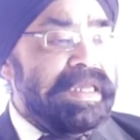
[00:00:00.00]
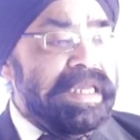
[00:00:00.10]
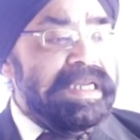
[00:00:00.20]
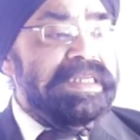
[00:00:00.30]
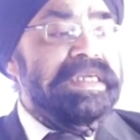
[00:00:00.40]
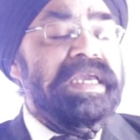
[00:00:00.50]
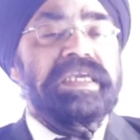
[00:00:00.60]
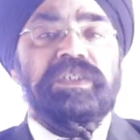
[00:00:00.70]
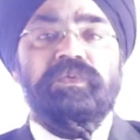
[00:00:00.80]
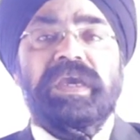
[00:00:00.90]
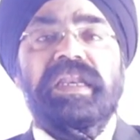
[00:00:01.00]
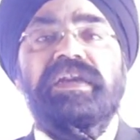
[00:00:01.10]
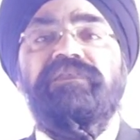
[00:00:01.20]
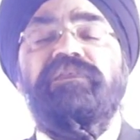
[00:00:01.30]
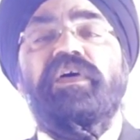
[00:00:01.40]
ETA is
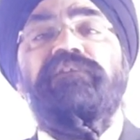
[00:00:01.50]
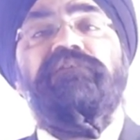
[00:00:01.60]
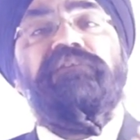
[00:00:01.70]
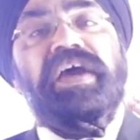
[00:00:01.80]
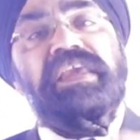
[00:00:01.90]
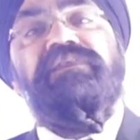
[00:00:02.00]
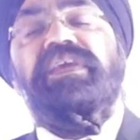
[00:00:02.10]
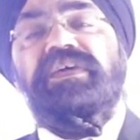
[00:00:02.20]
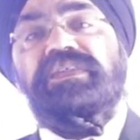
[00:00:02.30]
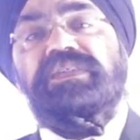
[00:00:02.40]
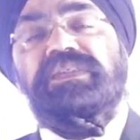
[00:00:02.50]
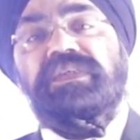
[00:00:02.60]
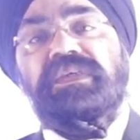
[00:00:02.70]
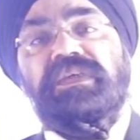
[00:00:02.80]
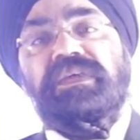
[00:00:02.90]
valid for 5 years.
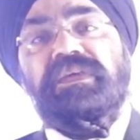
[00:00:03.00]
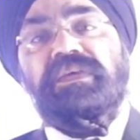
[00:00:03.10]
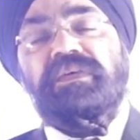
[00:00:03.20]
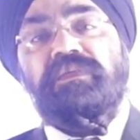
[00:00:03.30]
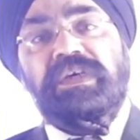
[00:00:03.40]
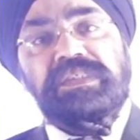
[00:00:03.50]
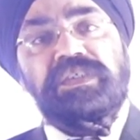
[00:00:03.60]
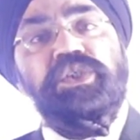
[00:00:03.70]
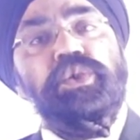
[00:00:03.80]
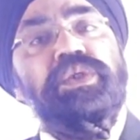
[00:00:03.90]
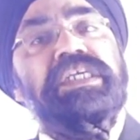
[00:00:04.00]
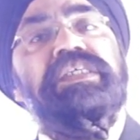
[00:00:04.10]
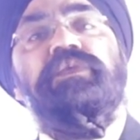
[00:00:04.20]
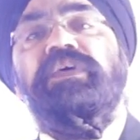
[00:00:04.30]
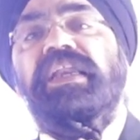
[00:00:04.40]
Once issued, it
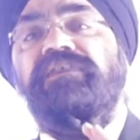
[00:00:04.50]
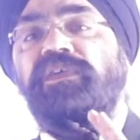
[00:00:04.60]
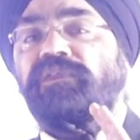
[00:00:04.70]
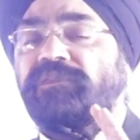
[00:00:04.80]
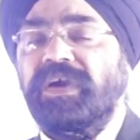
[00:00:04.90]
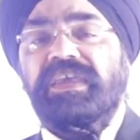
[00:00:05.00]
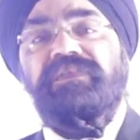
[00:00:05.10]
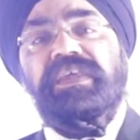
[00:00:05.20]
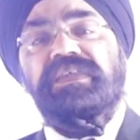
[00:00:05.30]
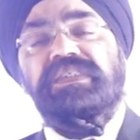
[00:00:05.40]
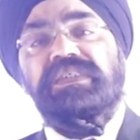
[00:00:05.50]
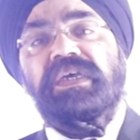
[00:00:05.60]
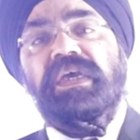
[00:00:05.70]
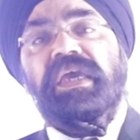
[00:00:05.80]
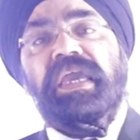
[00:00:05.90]
is valid for 5 years,
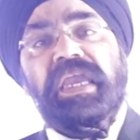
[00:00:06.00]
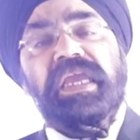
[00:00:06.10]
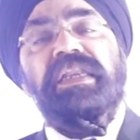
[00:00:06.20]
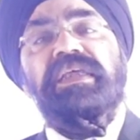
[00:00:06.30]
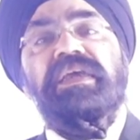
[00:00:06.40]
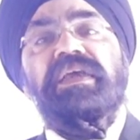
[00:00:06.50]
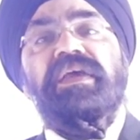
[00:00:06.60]
and